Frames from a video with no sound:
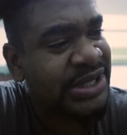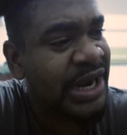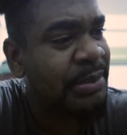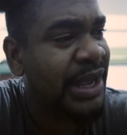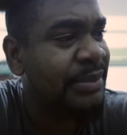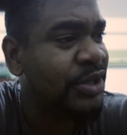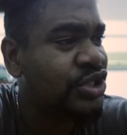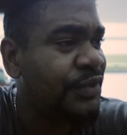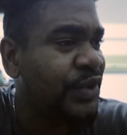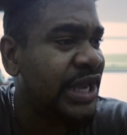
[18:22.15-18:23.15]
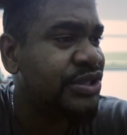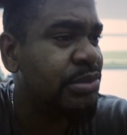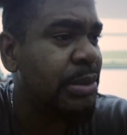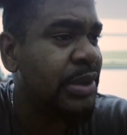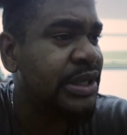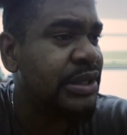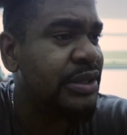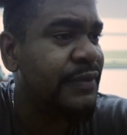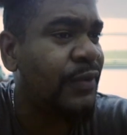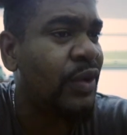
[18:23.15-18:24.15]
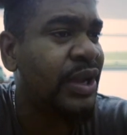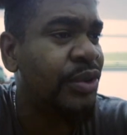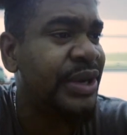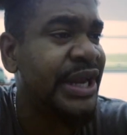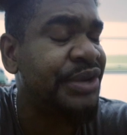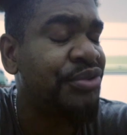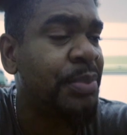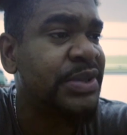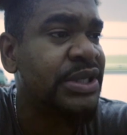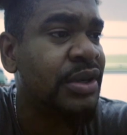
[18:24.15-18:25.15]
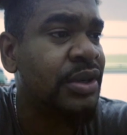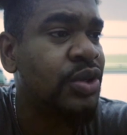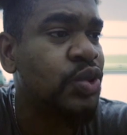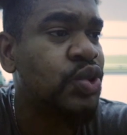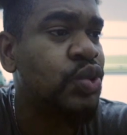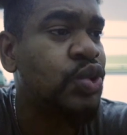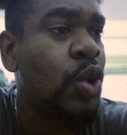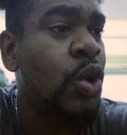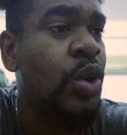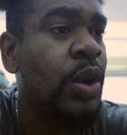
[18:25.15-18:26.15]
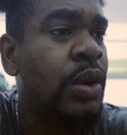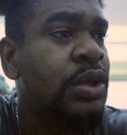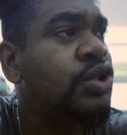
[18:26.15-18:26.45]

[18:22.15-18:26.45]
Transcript: I'm not sure if you guys remember the volcano that erupted close to Tonga